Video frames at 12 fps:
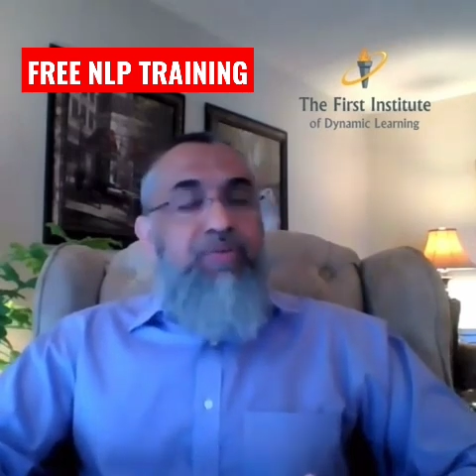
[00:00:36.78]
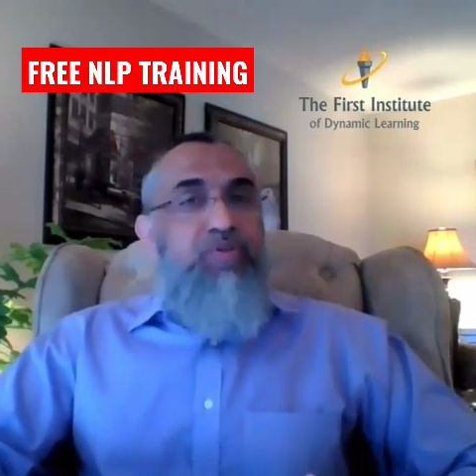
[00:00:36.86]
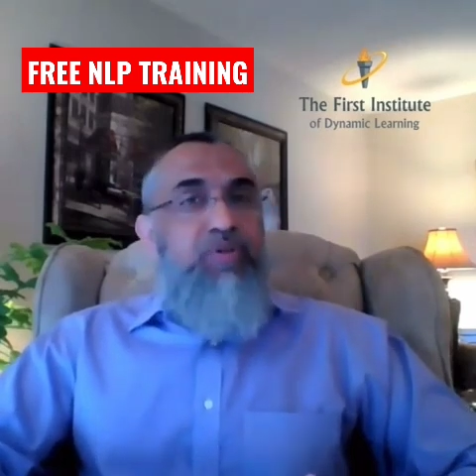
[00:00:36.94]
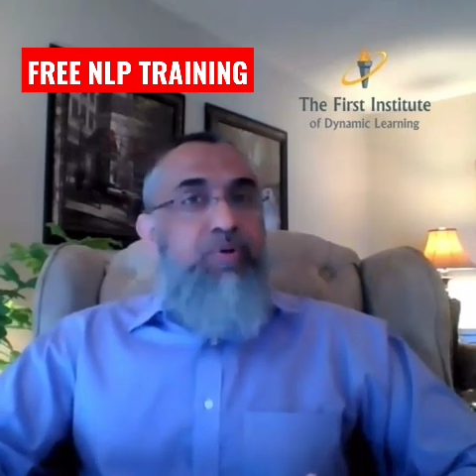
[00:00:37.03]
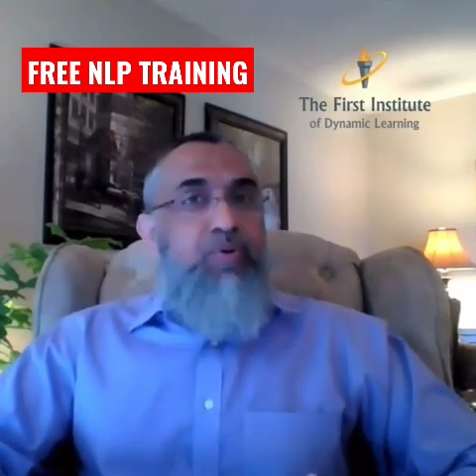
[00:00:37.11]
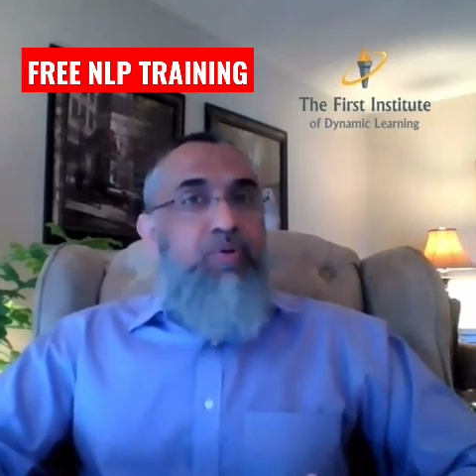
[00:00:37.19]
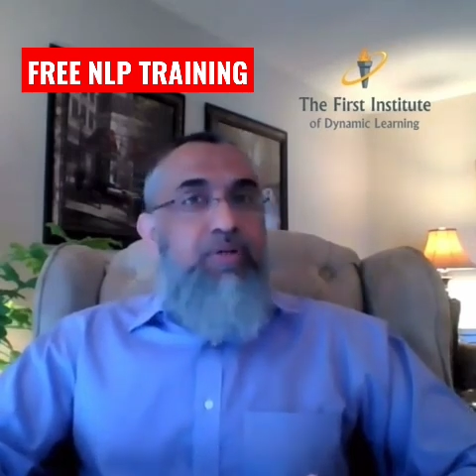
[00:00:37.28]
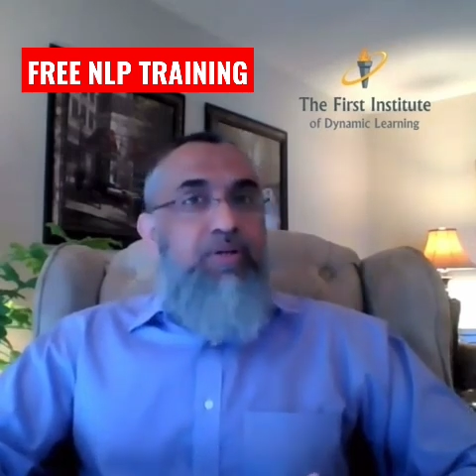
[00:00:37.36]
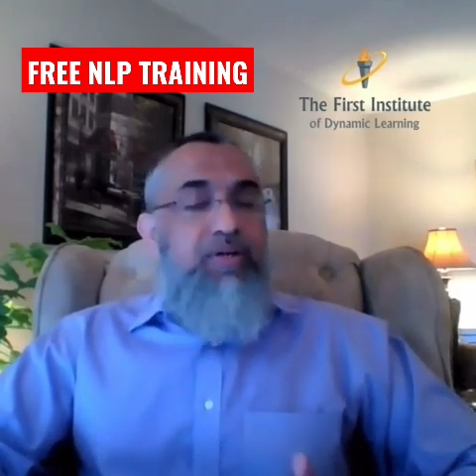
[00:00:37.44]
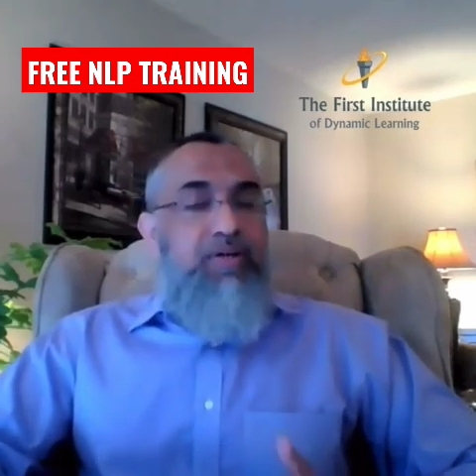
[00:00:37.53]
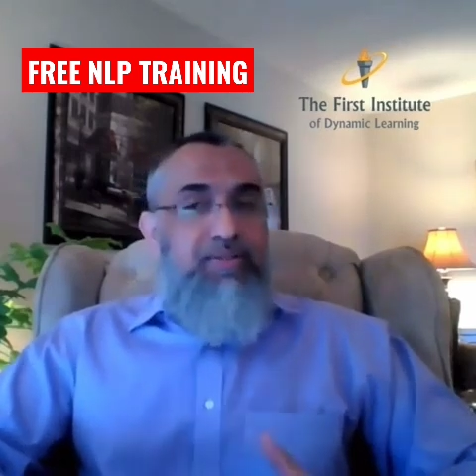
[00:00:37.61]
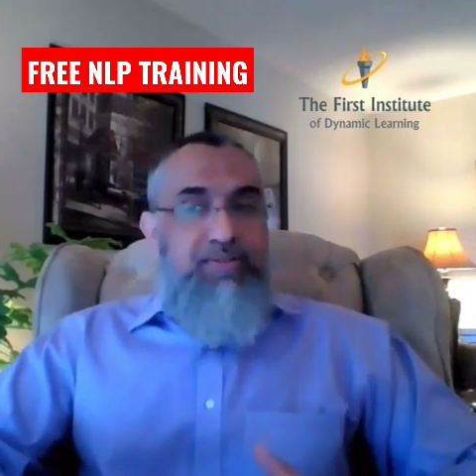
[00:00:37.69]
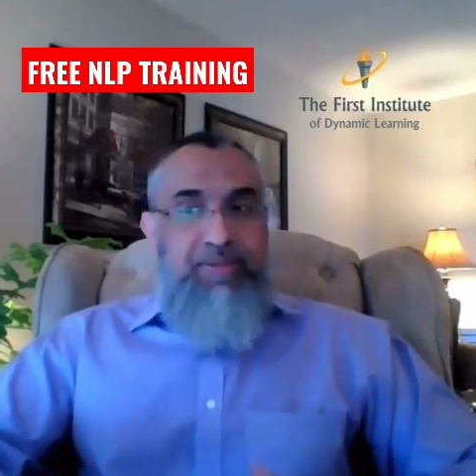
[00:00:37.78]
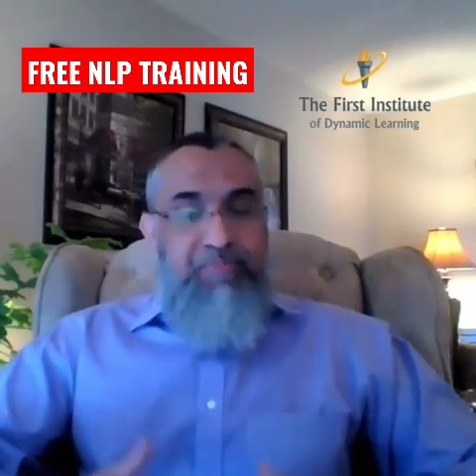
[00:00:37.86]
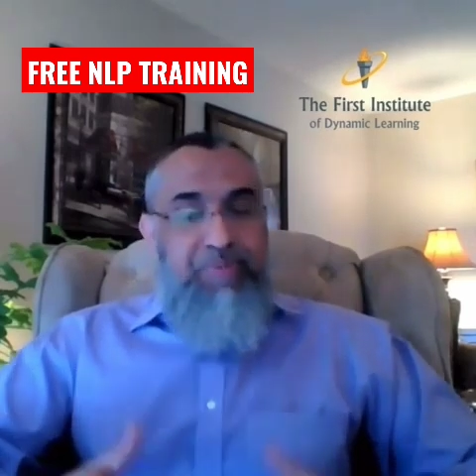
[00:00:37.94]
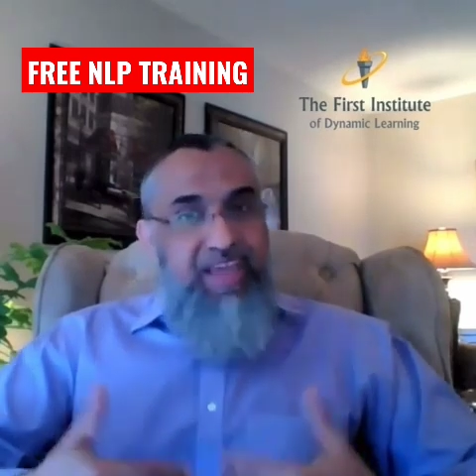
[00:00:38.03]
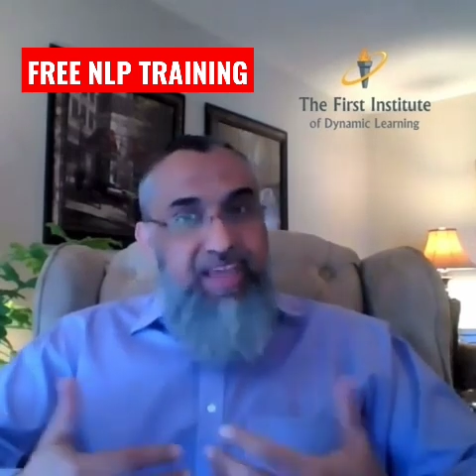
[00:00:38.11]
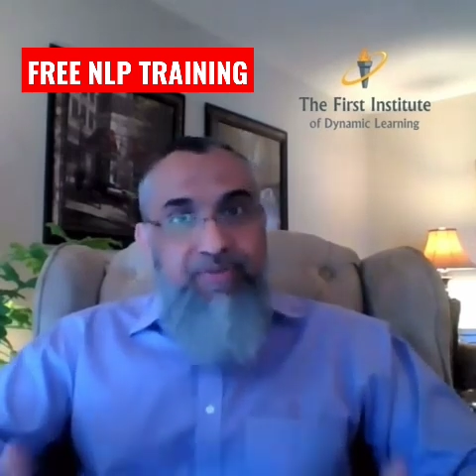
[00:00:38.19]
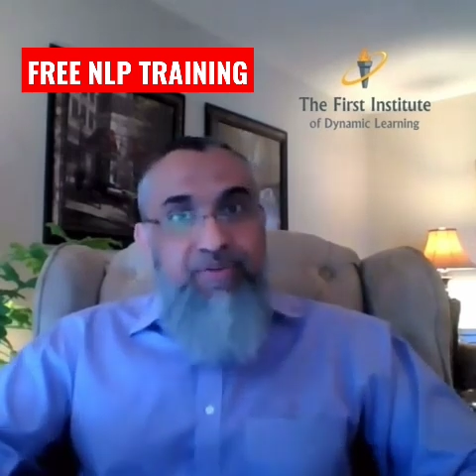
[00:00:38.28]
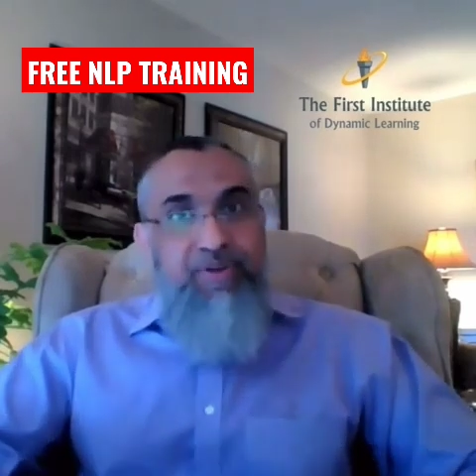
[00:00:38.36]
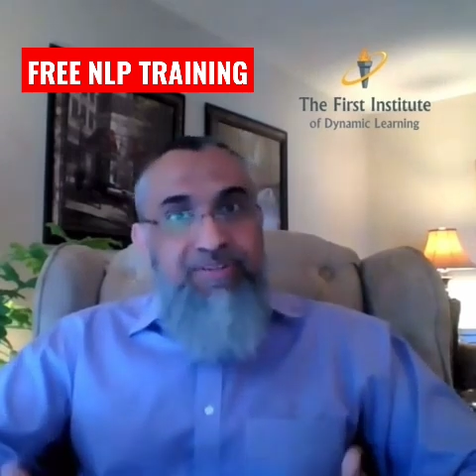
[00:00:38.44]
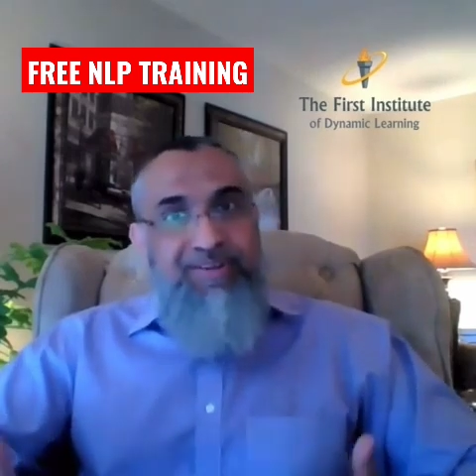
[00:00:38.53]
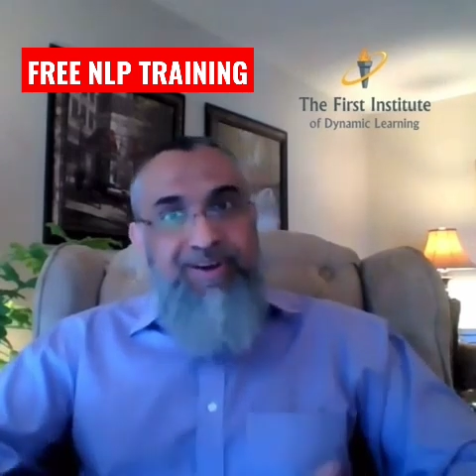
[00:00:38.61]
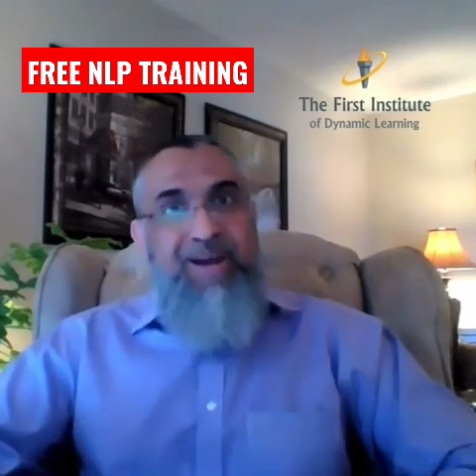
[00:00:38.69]
beliefs about the
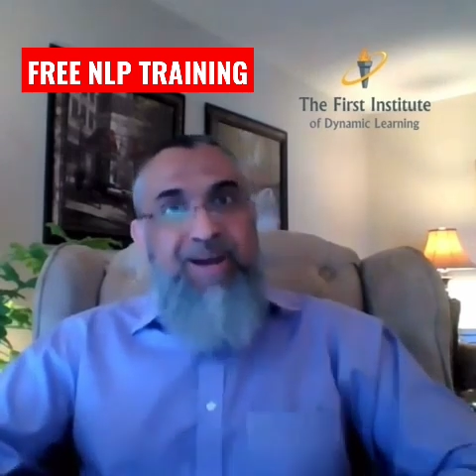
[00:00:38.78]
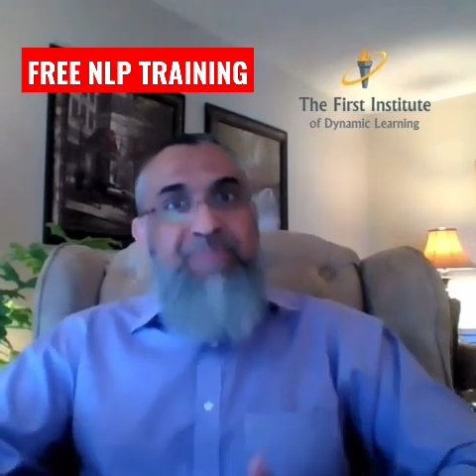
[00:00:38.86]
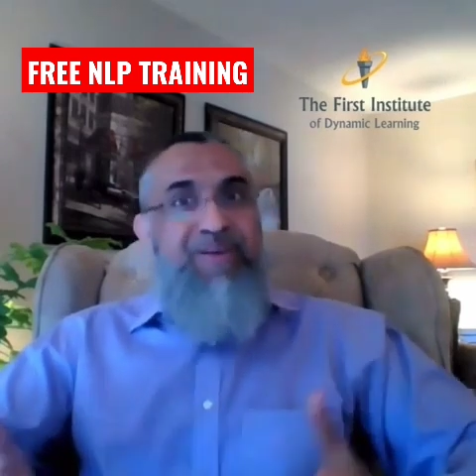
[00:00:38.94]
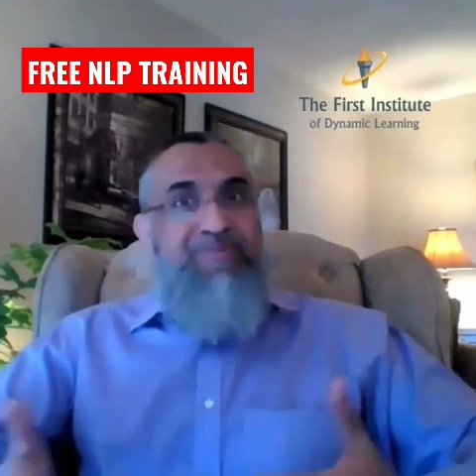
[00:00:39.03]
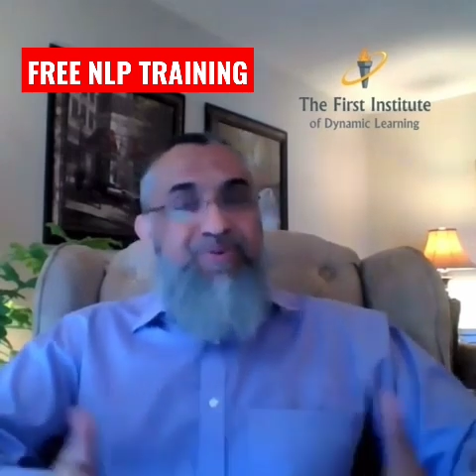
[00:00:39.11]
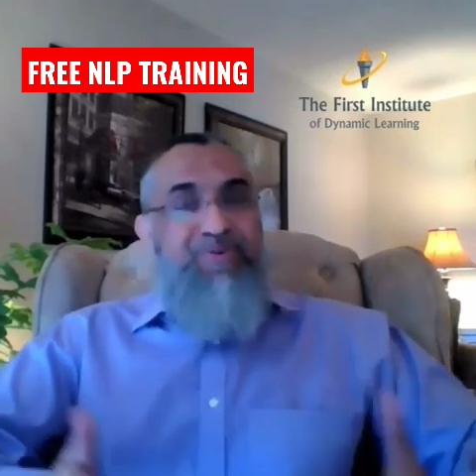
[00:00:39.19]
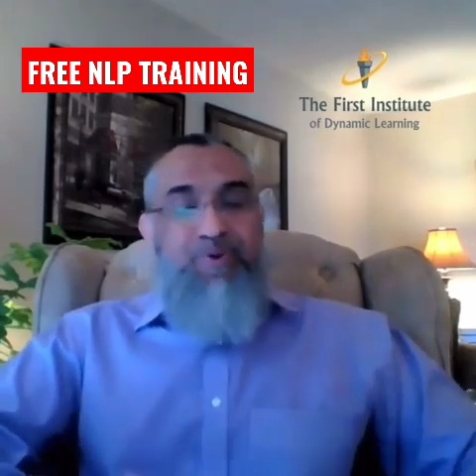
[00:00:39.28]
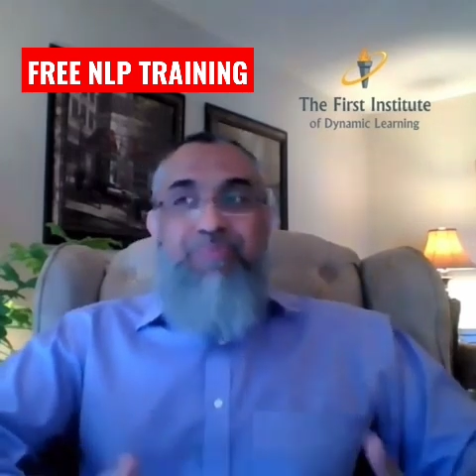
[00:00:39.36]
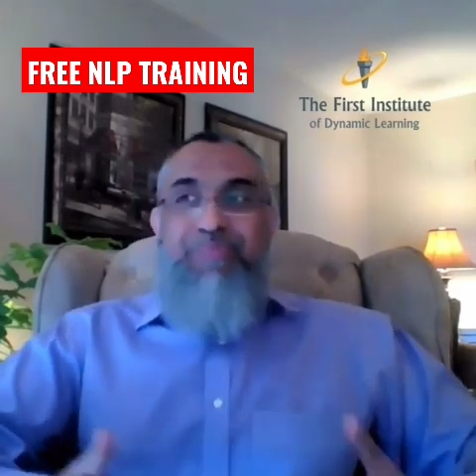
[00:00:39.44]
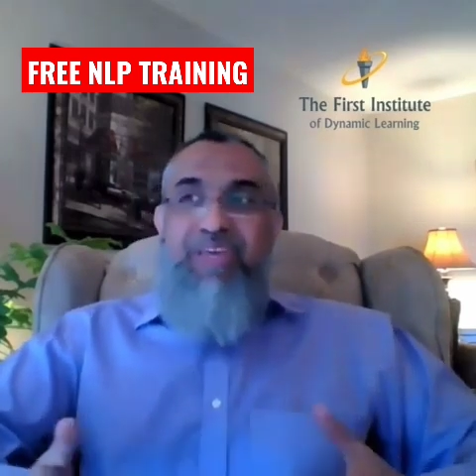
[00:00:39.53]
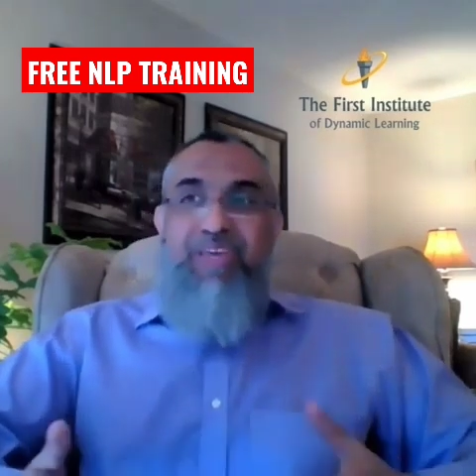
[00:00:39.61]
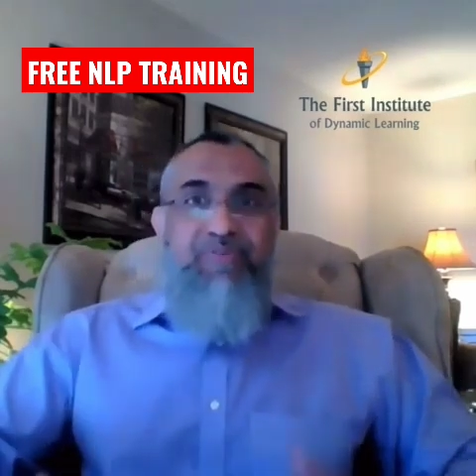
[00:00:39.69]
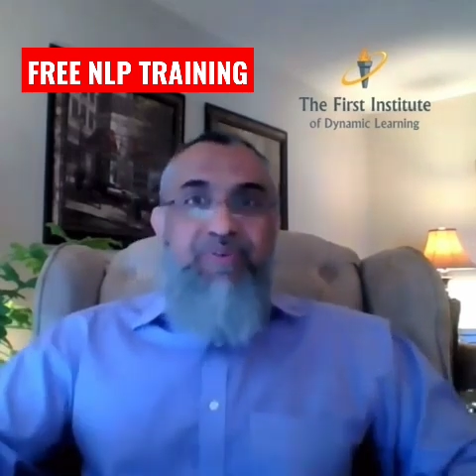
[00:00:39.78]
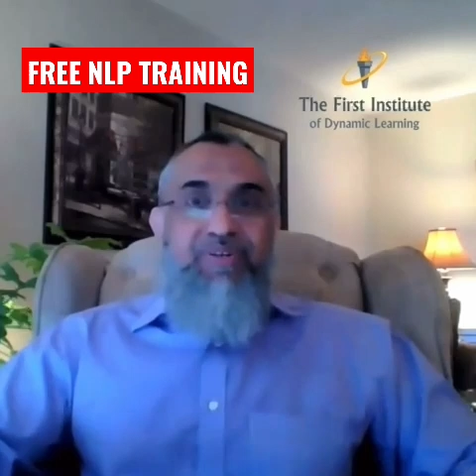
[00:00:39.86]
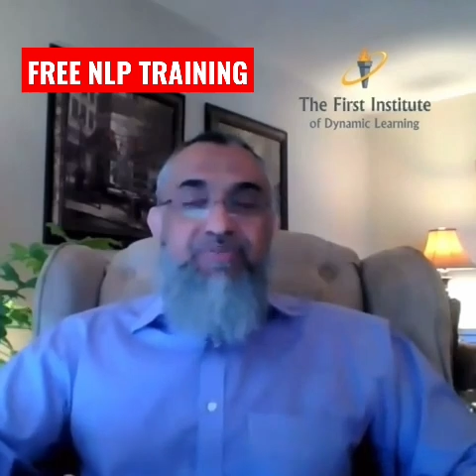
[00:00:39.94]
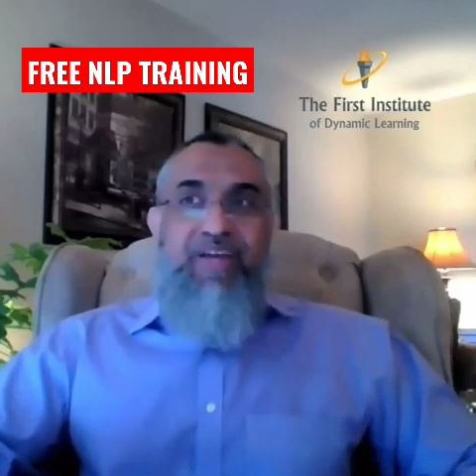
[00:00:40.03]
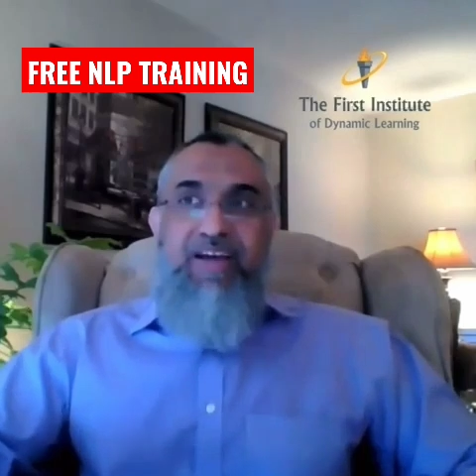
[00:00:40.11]
behavior, the right behavior, wrong behavior.